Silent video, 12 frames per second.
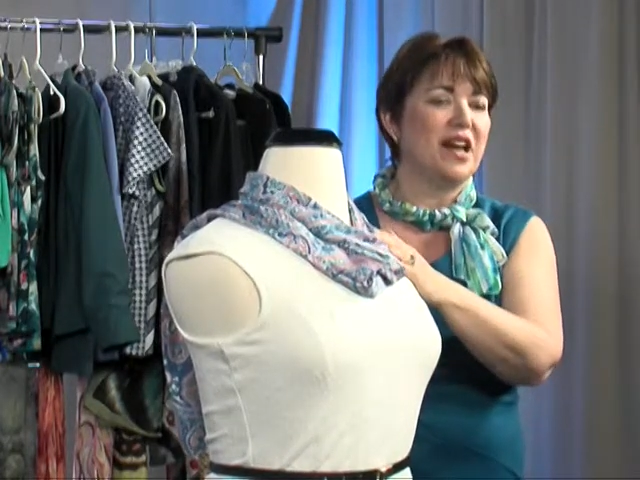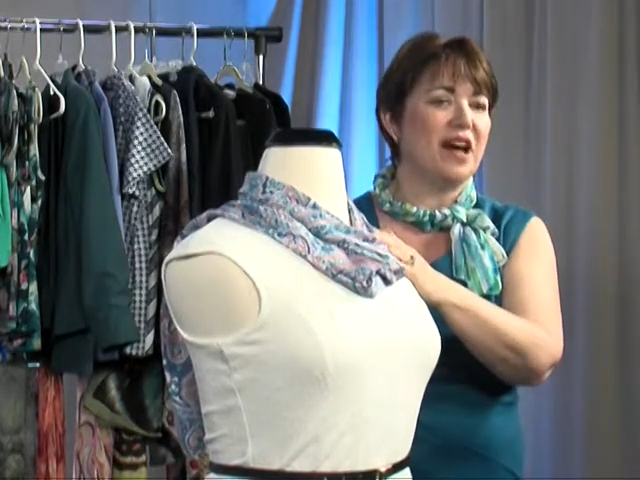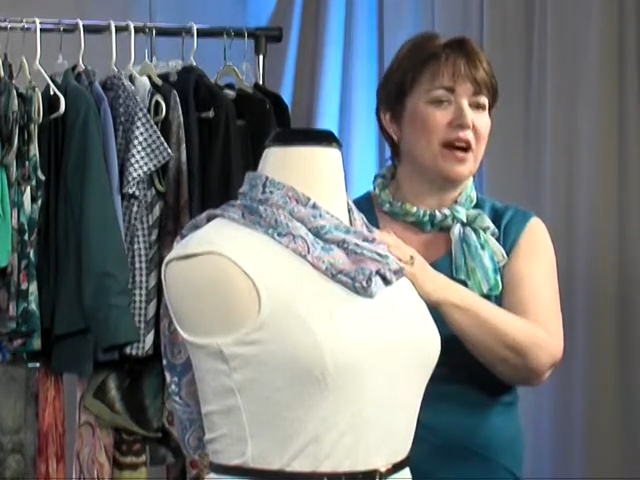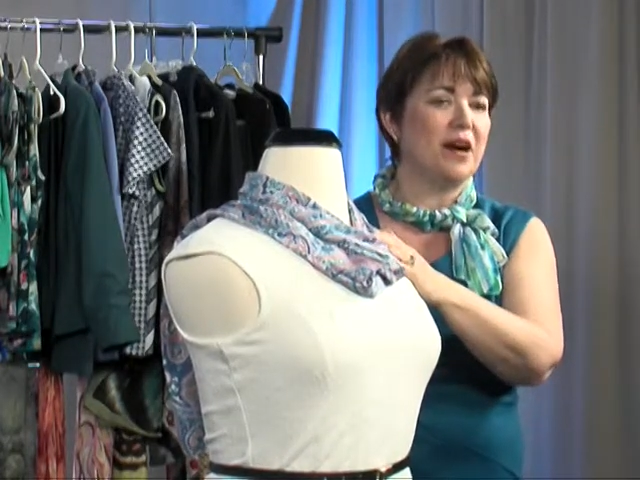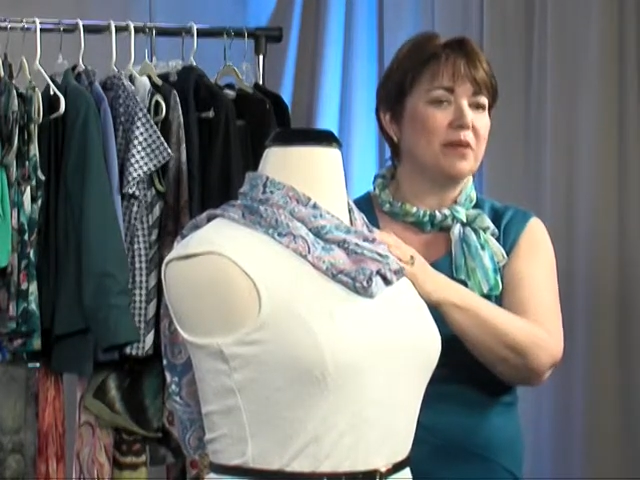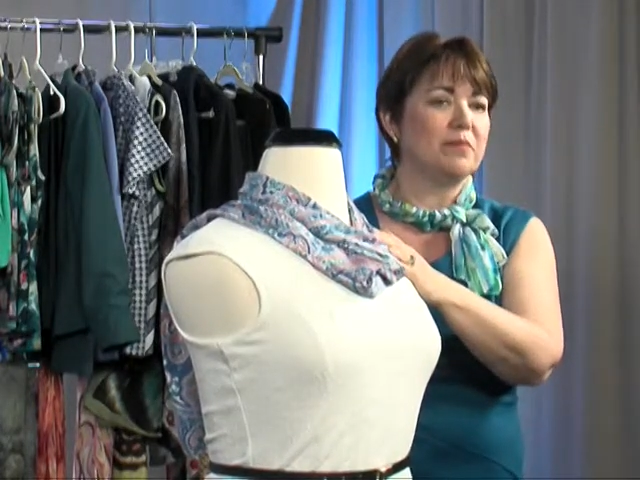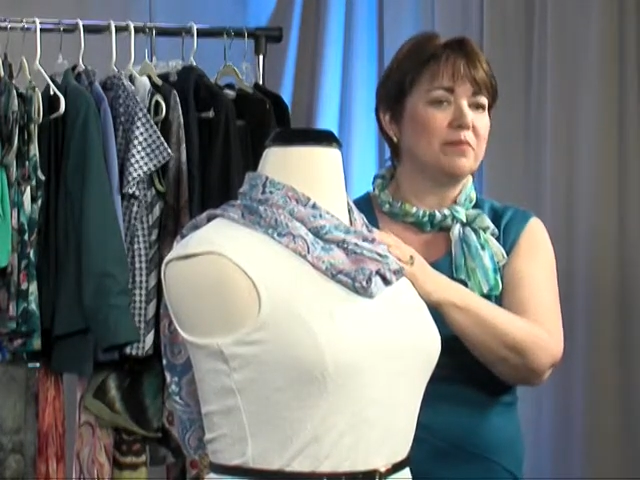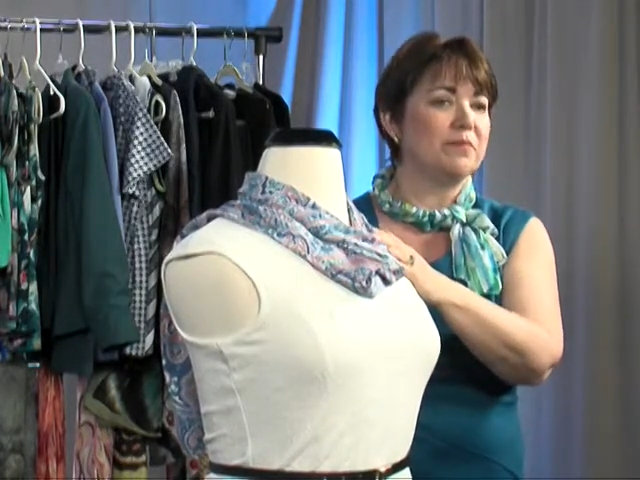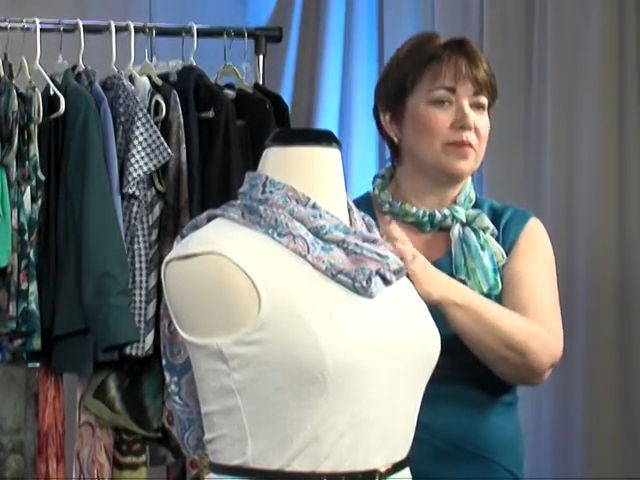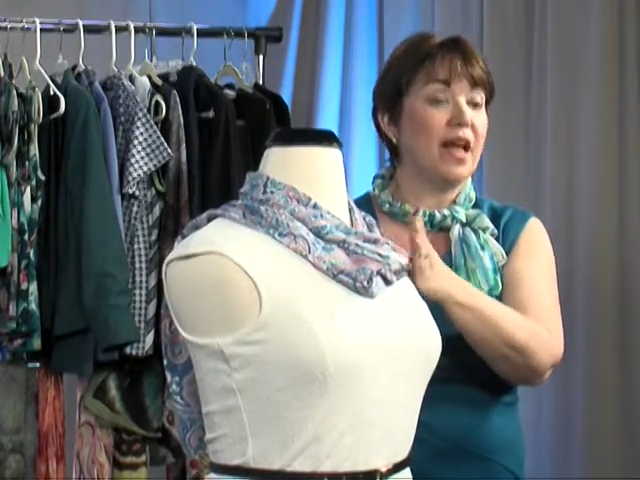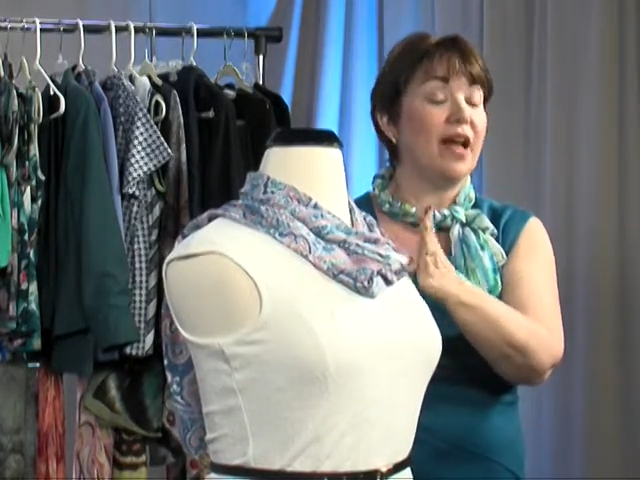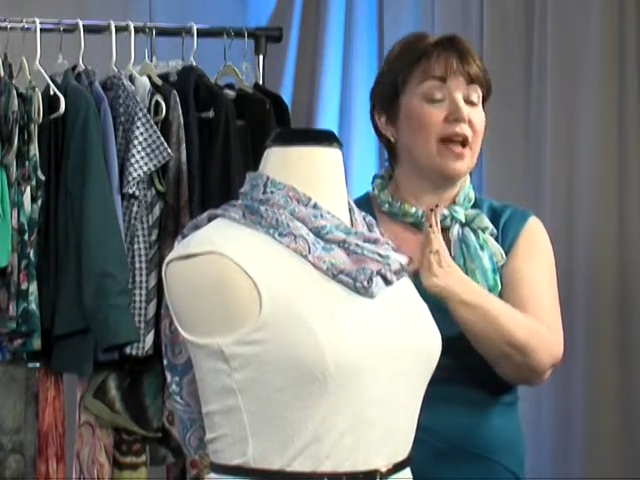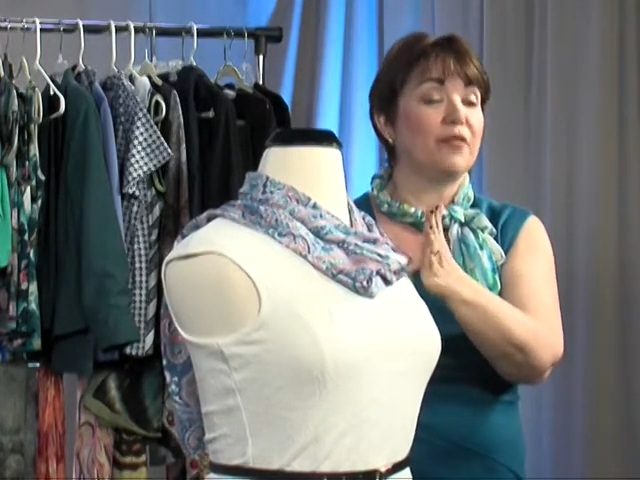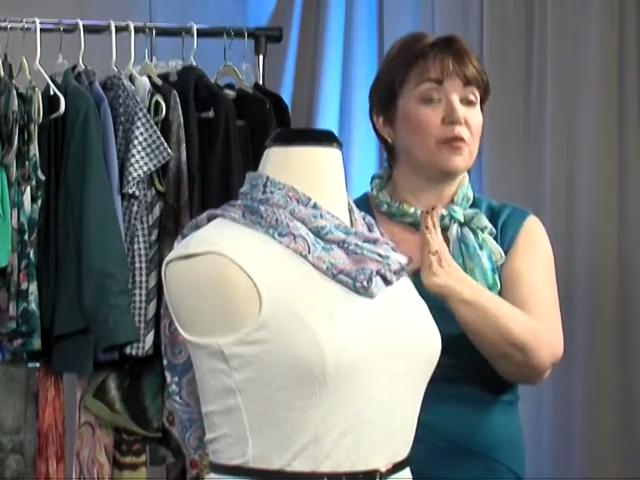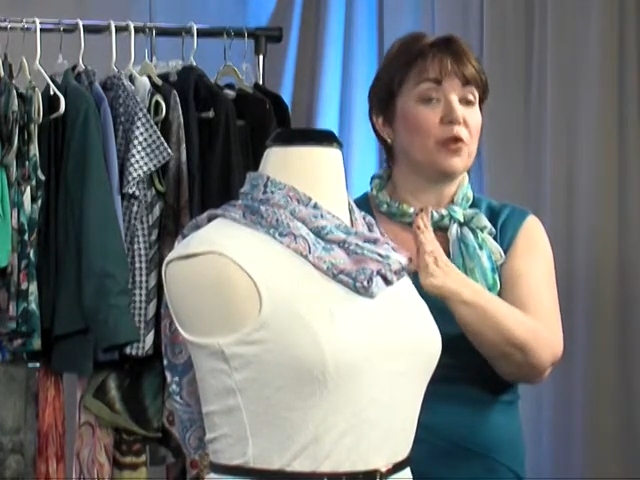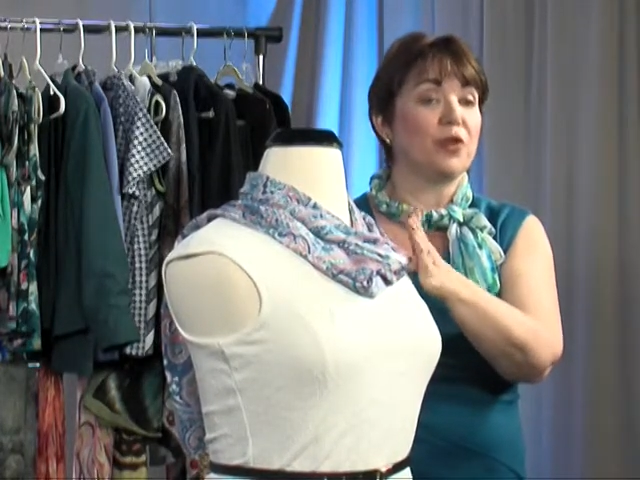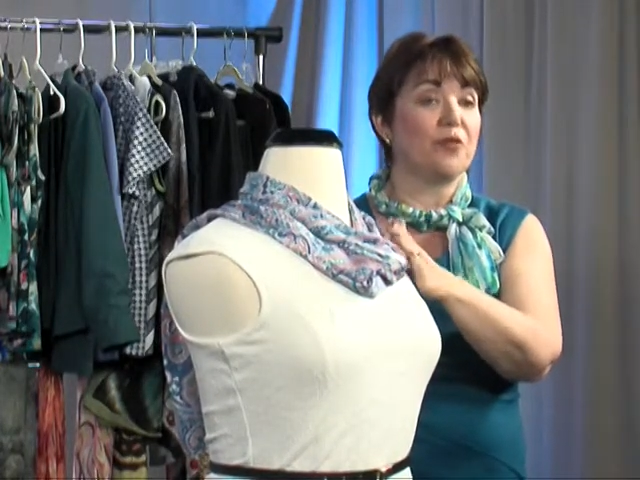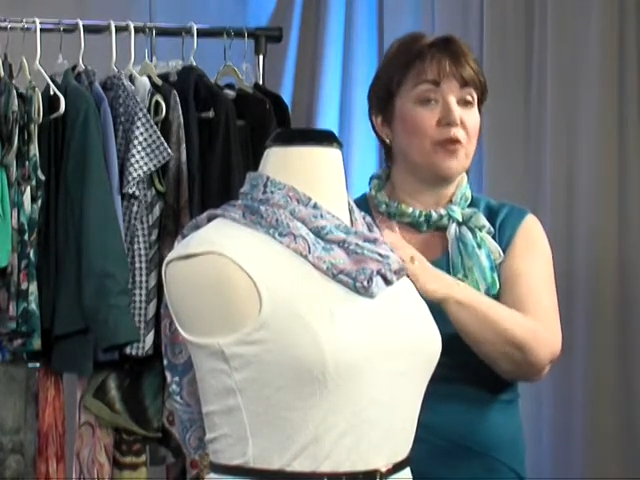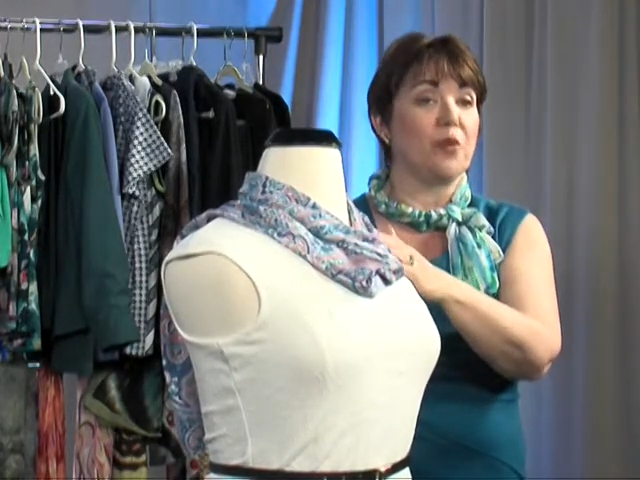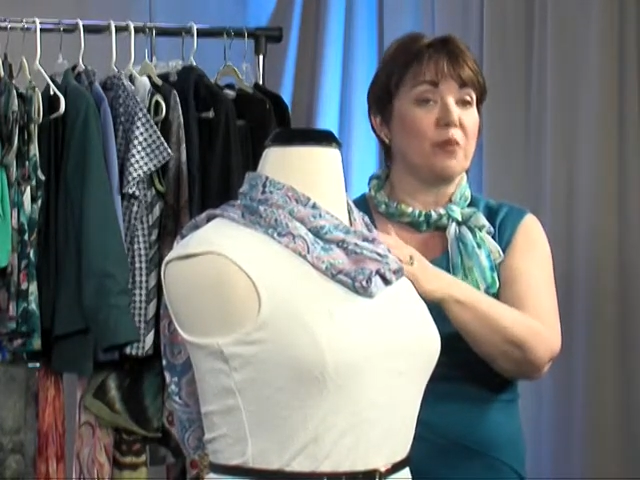have it work for